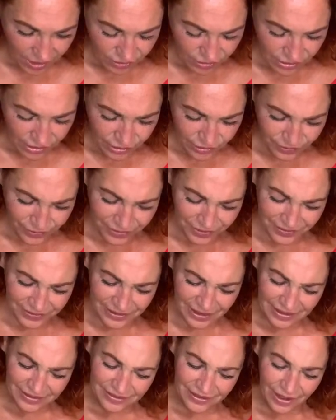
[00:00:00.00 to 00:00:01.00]
Luke
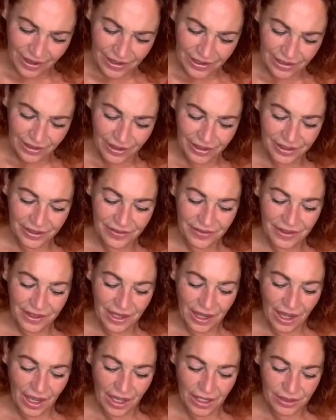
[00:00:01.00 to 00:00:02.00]
says, I like
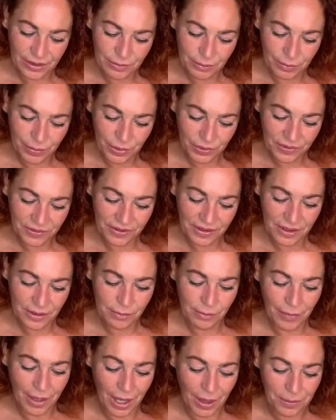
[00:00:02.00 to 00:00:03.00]
the
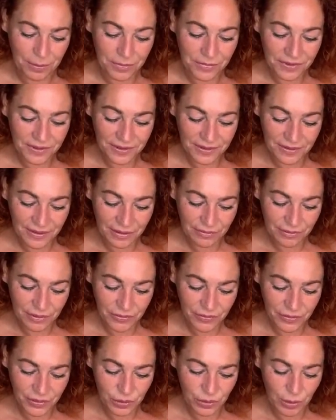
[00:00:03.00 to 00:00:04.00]
unboxing mums that
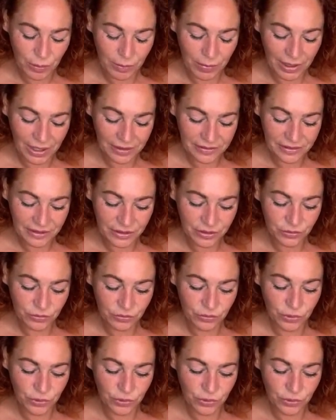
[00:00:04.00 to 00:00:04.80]
reveal bloodied,